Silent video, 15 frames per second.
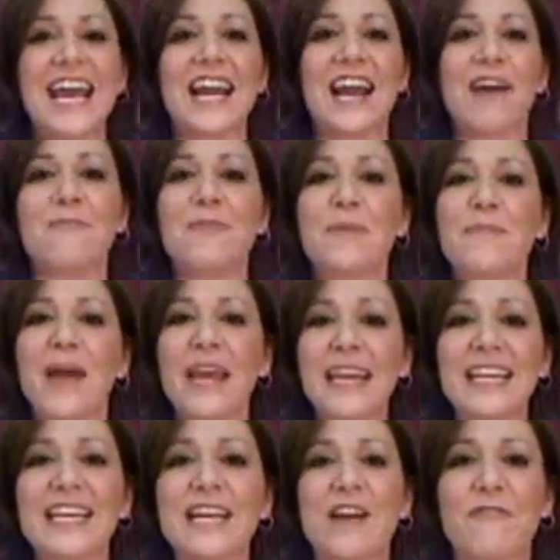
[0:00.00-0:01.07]
And I've been
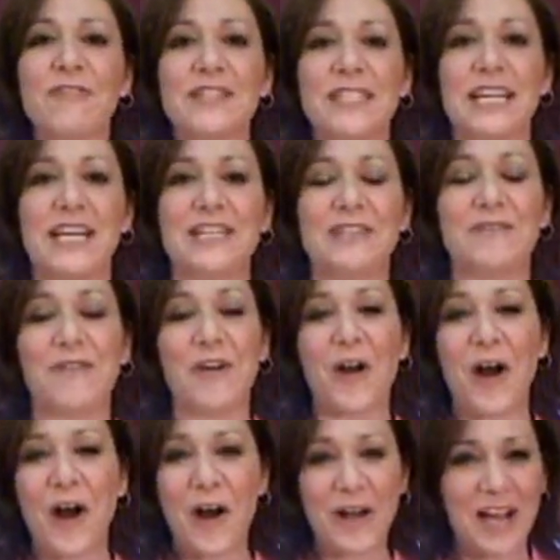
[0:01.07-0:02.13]
making it ever since for
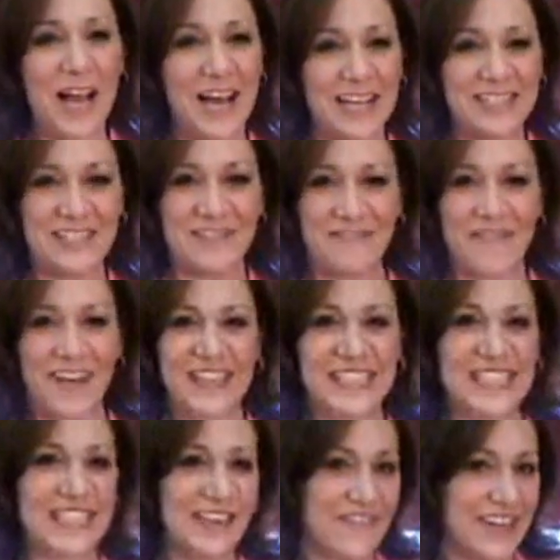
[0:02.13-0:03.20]
all kinds of
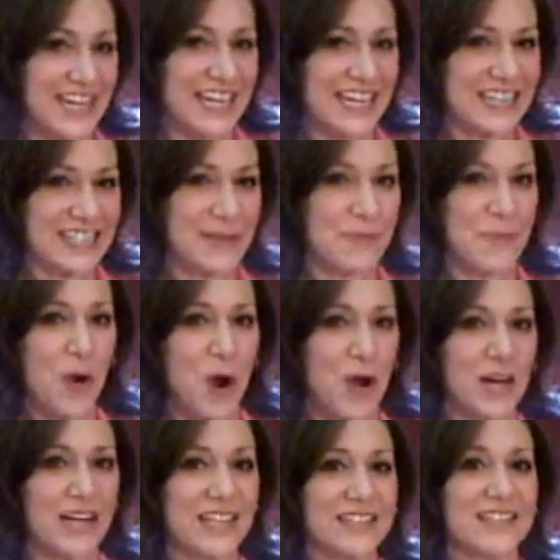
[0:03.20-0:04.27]
festivities and
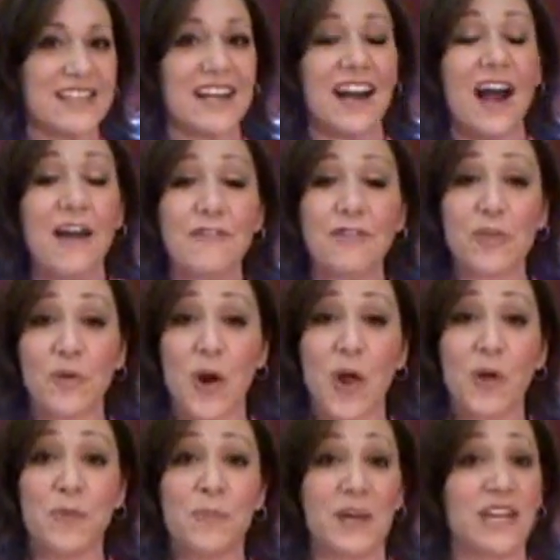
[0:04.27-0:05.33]
parties that I've
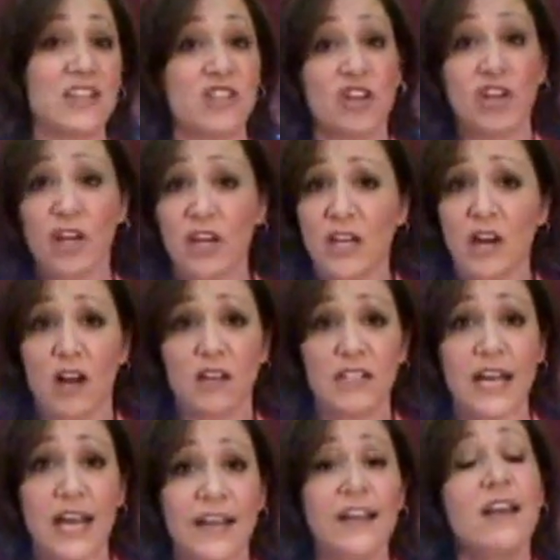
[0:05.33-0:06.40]
thrown because you're cooking all
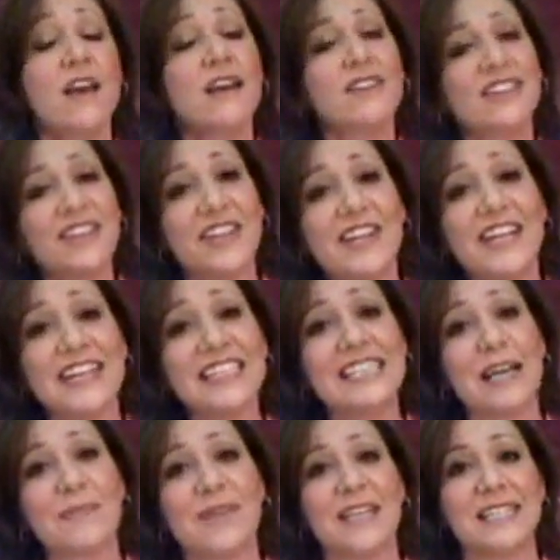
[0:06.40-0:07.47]
day. So you
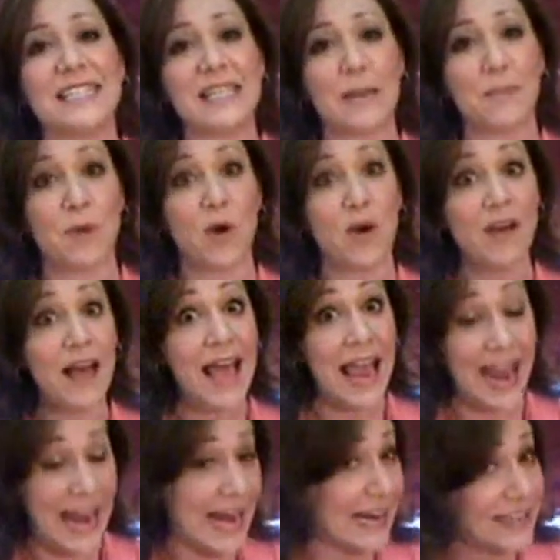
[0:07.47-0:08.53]
need something simple
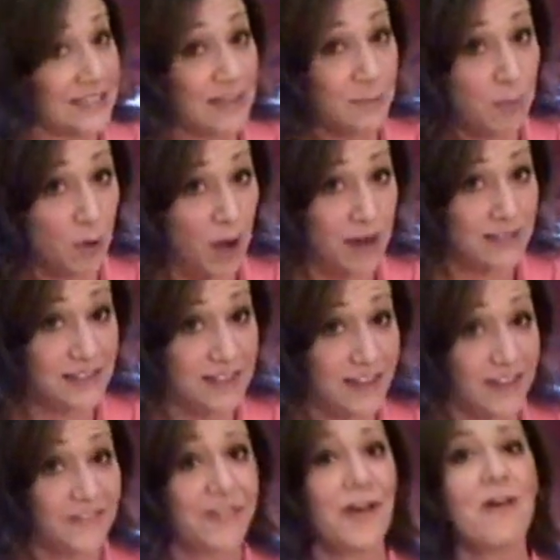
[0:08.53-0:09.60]
and
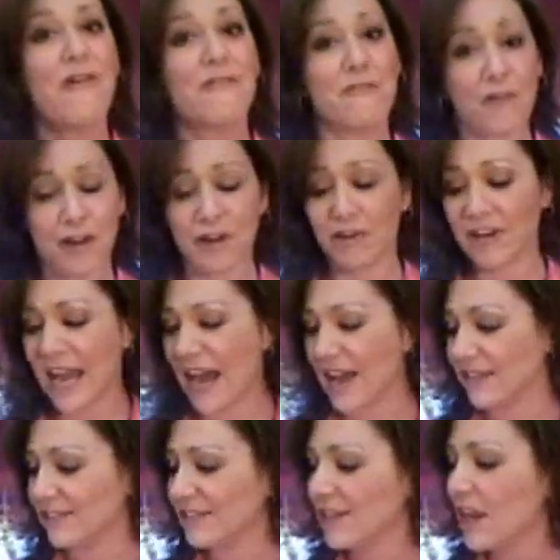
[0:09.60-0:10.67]
impressive for your
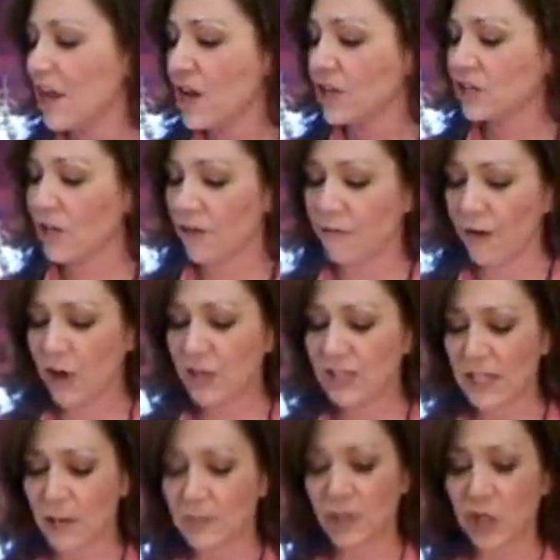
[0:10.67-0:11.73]
guests. So
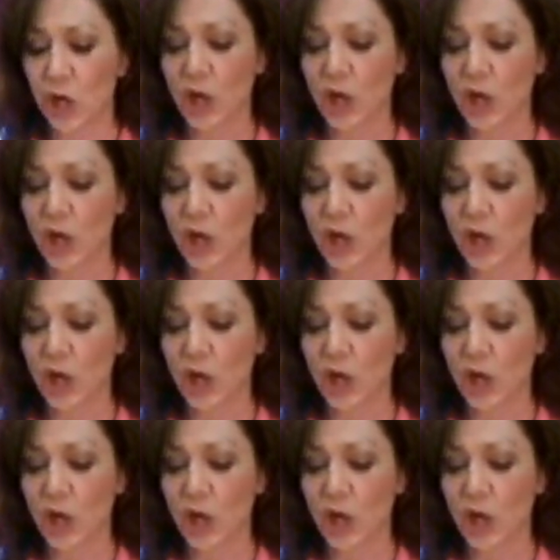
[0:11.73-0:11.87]
first I'm